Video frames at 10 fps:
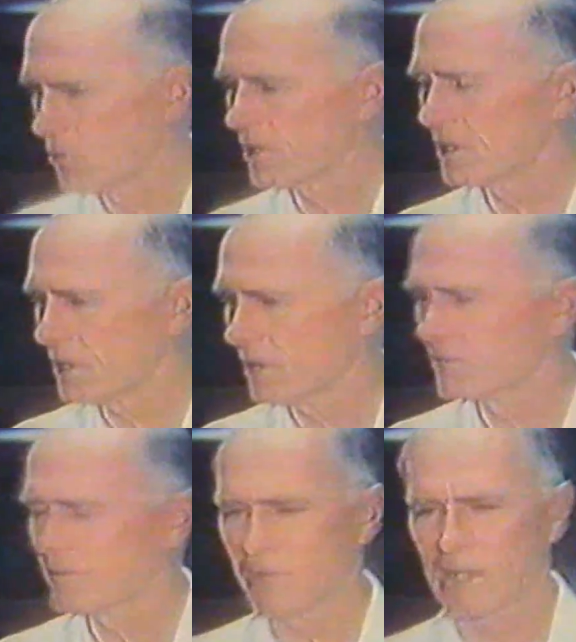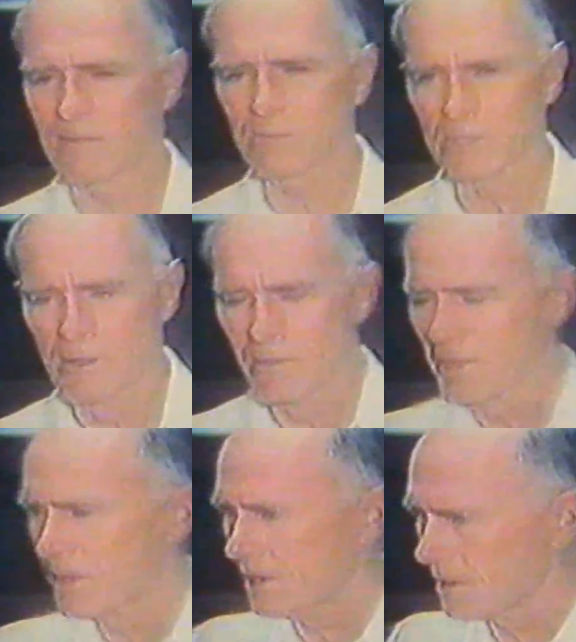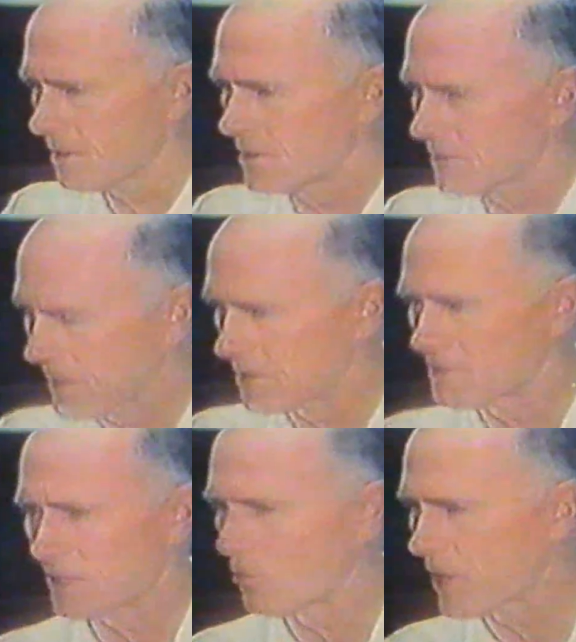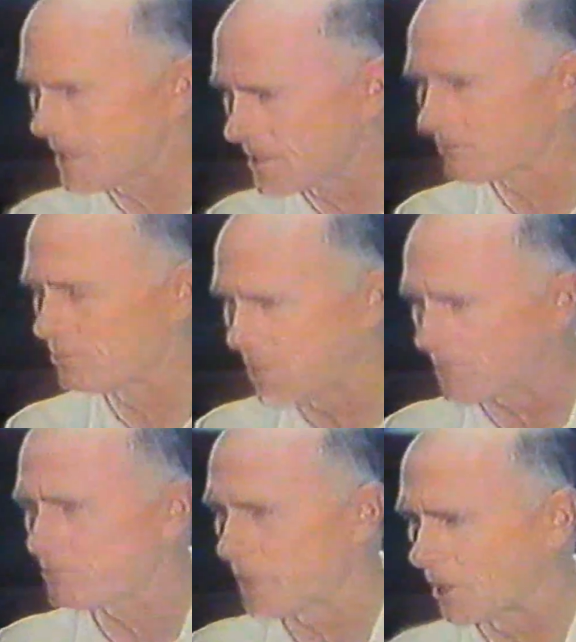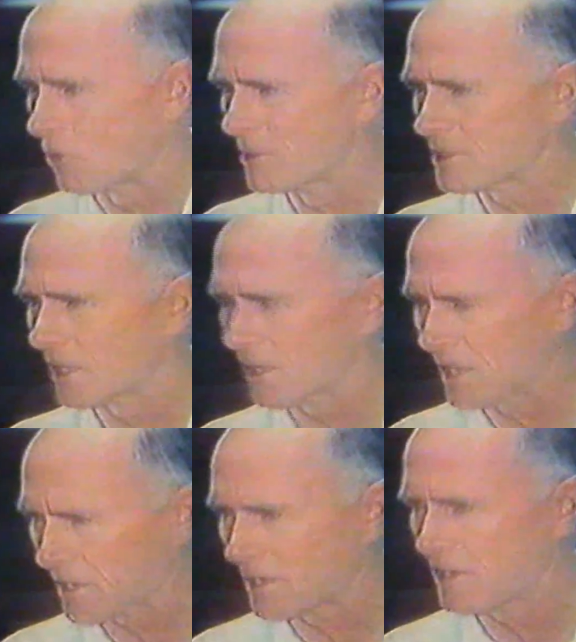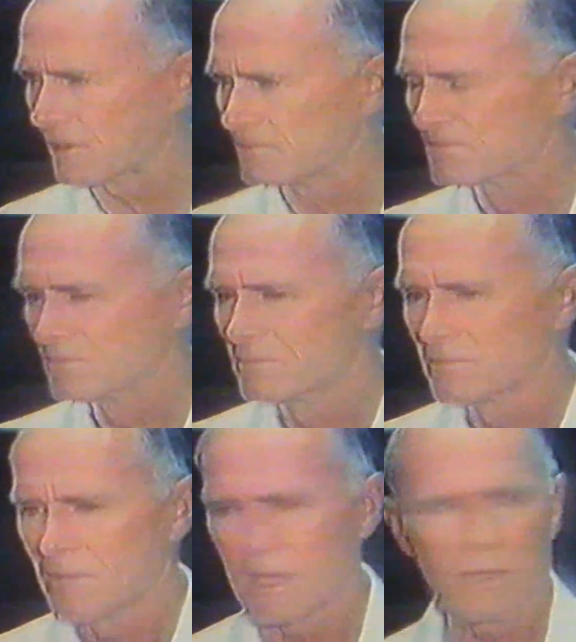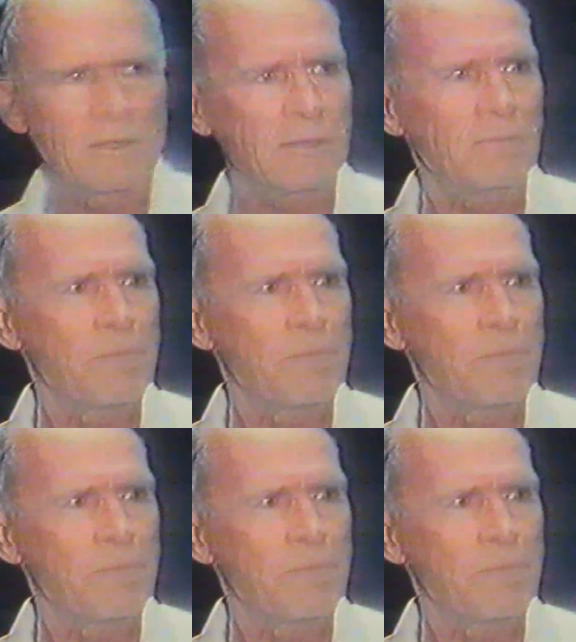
we could have the five, but uh, they they waited to pop that on me till it got in here, and uh,